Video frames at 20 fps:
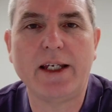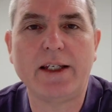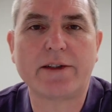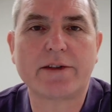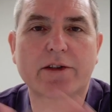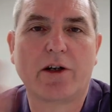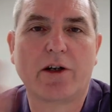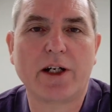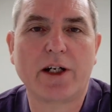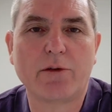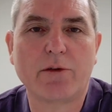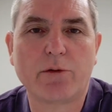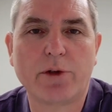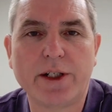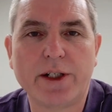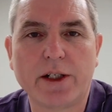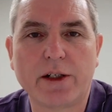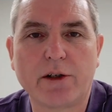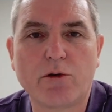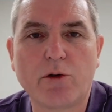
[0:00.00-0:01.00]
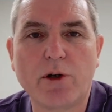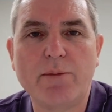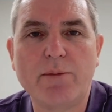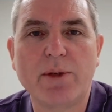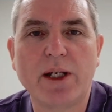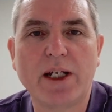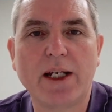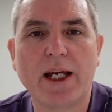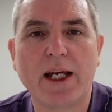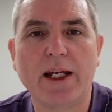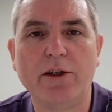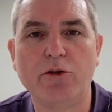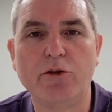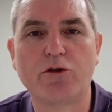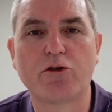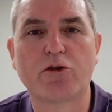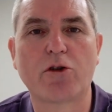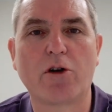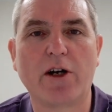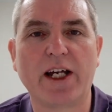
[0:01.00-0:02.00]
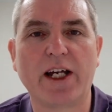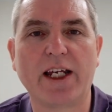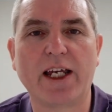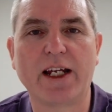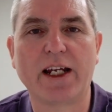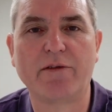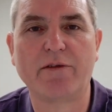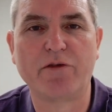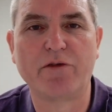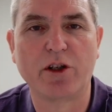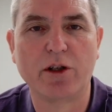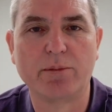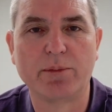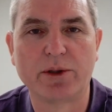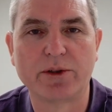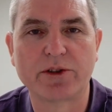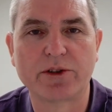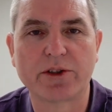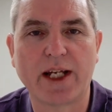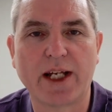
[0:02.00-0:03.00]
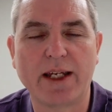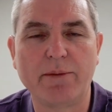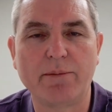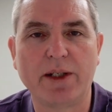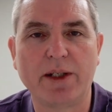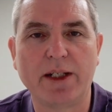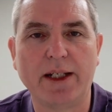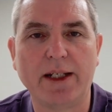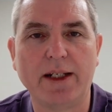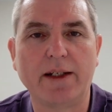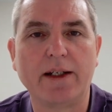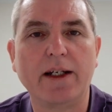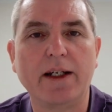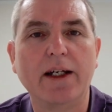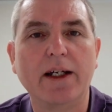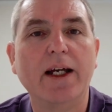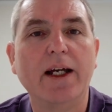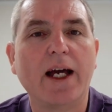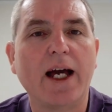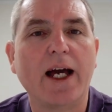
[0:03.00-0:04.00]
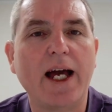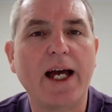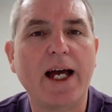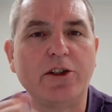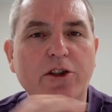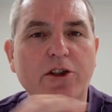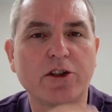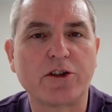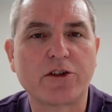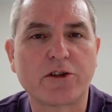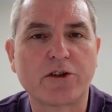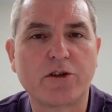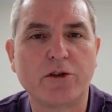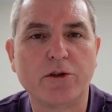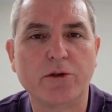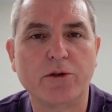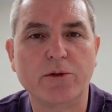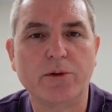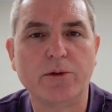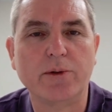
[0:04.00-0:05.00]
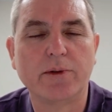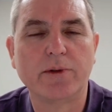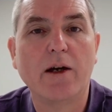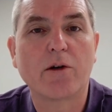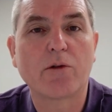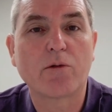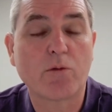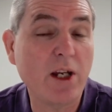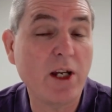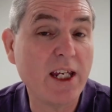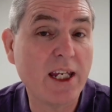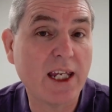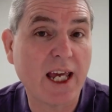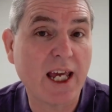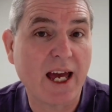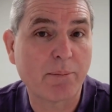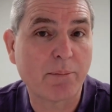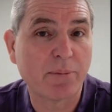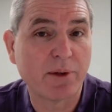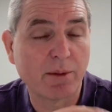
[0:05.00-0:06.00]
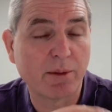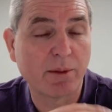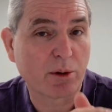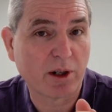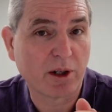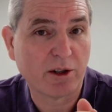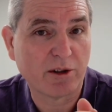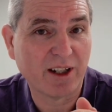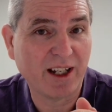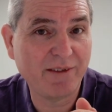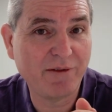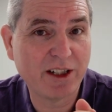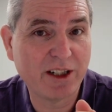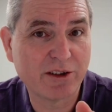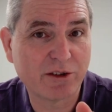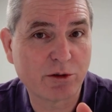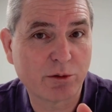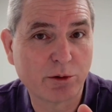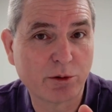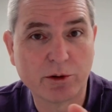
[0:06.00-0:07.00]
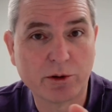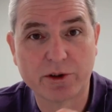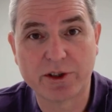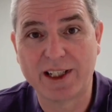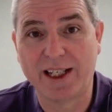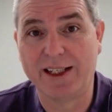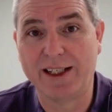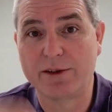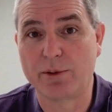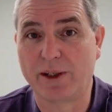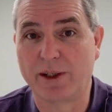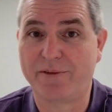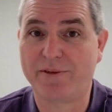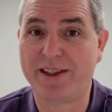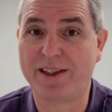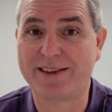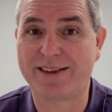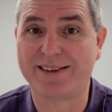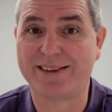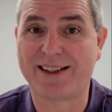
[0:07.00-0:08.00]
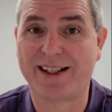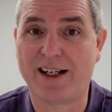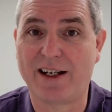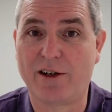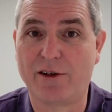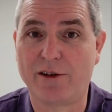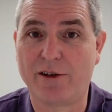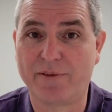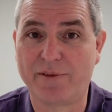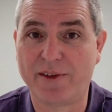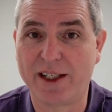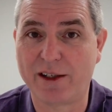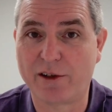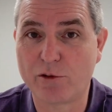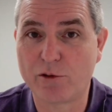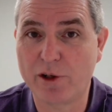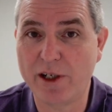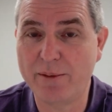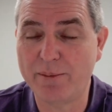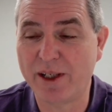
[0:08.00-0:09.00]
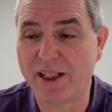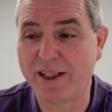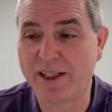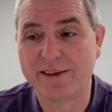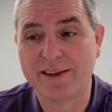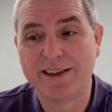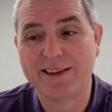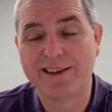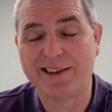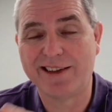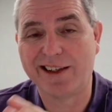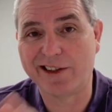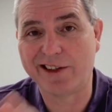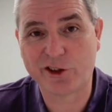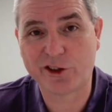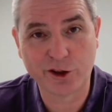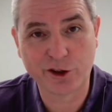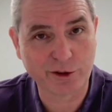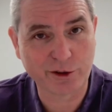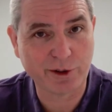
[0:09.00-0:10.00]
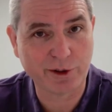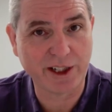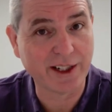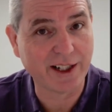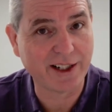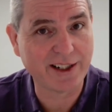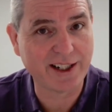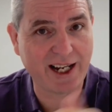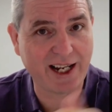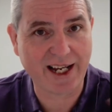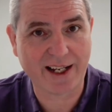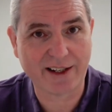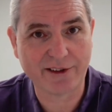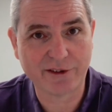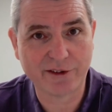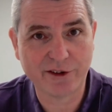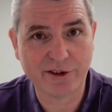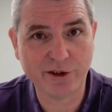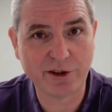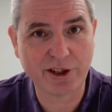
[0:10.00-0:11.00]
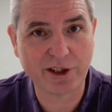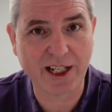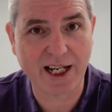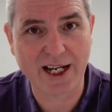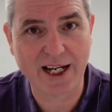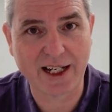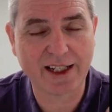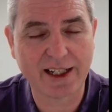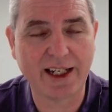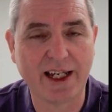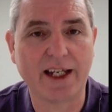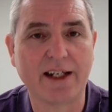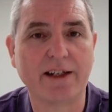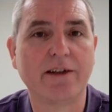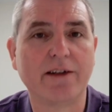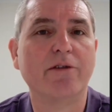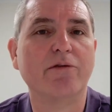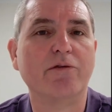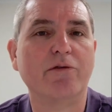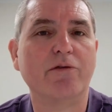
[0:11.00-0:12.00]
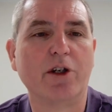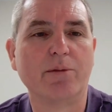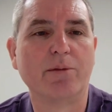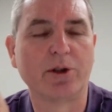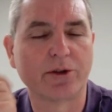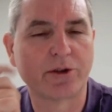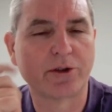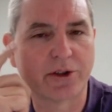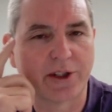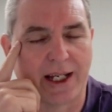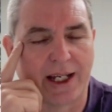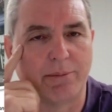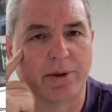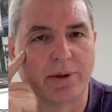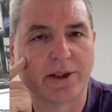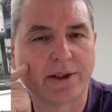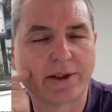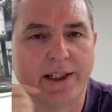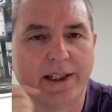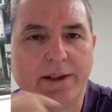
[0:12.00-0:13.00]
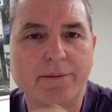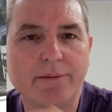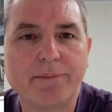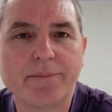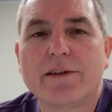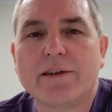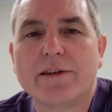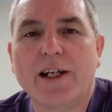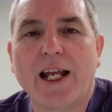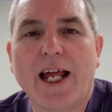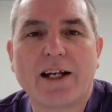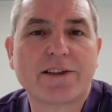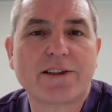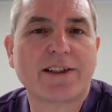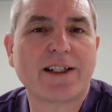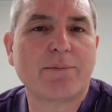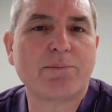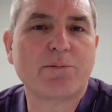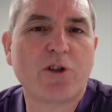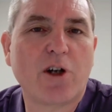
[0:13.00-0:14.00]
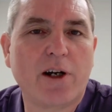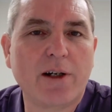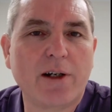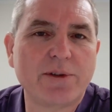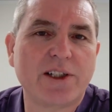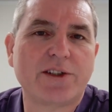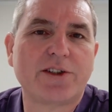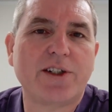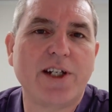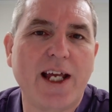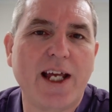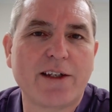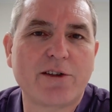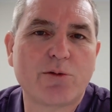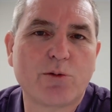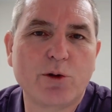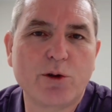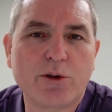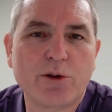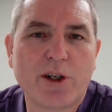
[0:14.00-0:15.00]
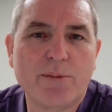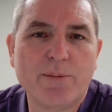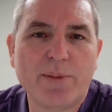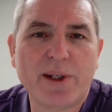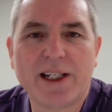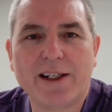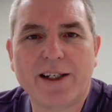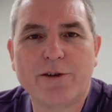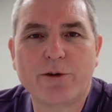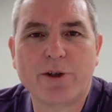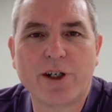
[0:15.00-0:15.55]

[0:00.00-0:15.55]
signed written agreement and you try and get a verbal statement in? And just to recap, the parole evidence rule says, well, if this is the whole of the agreement, you should have written it down. You can't get verbal statements in. Now, sometimes this next rule can be a little